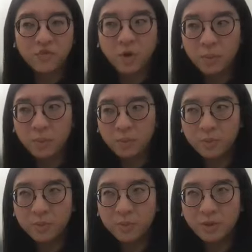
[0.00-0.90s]
from
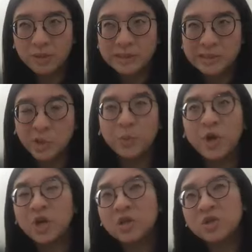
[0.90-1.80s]

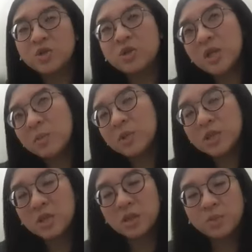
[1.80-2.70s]
compared to
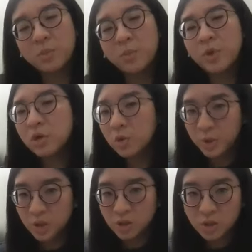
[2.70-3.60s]
DMSc and the pure
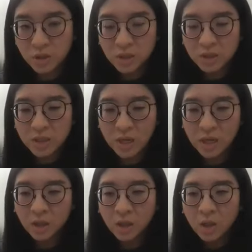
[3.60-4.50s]
PhD is
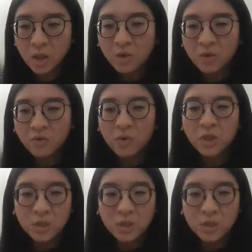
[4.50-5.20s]
that for